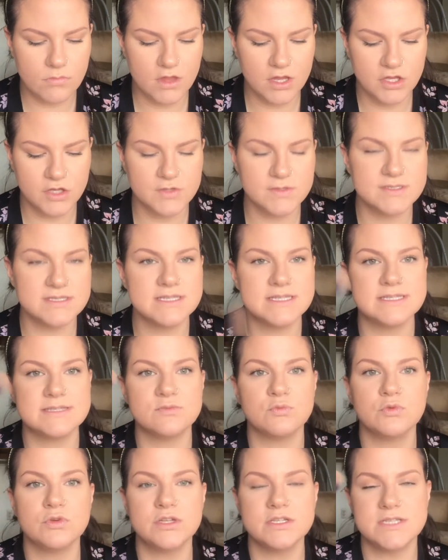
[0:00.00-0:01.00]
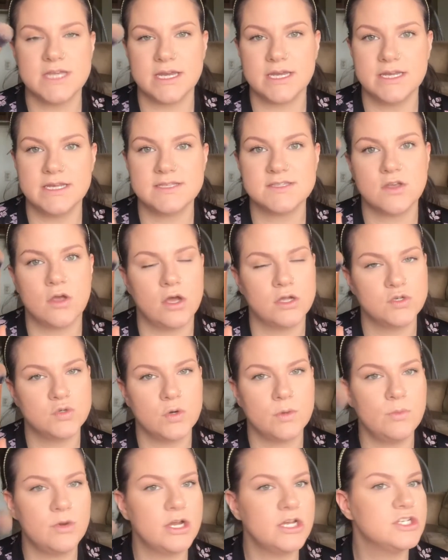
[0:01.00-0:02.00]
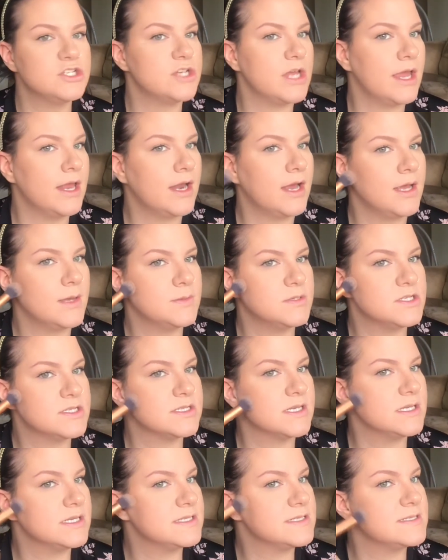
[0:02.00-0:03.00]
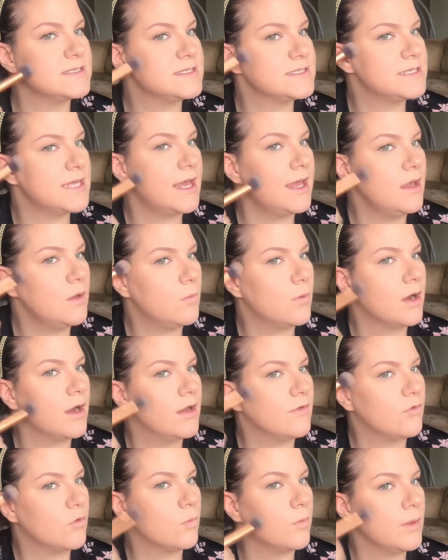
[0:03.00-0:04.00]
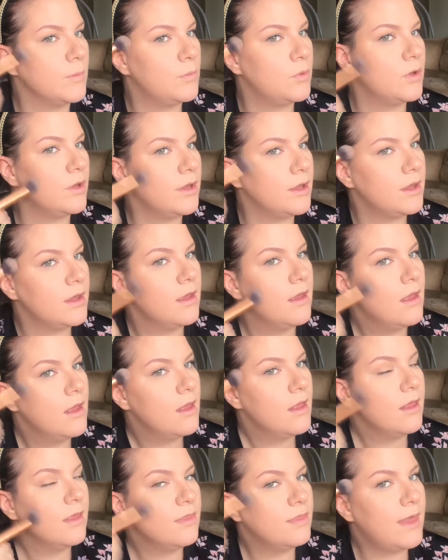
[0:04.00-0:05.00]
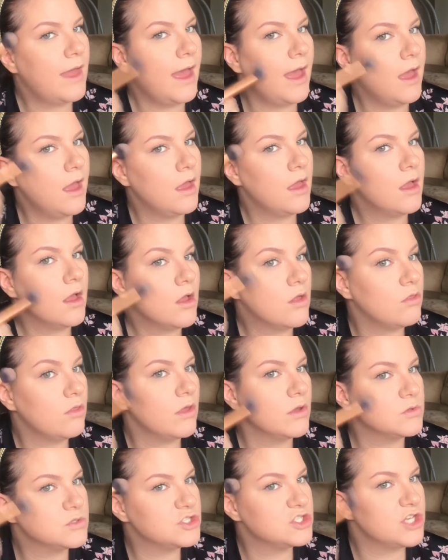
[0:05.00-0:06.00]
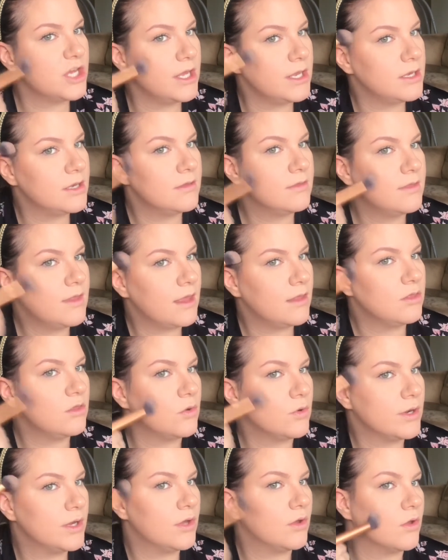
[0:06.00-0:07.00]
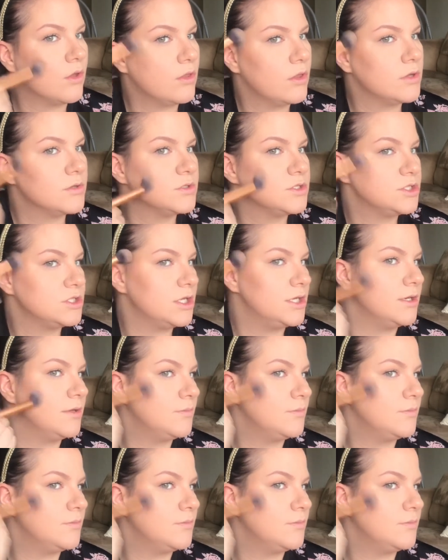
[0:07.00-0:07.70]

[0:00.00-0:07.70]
use this Real Techniques contour brush, and I'm just gonna set wherever we put that Glotion, that L'Oreal Glotion.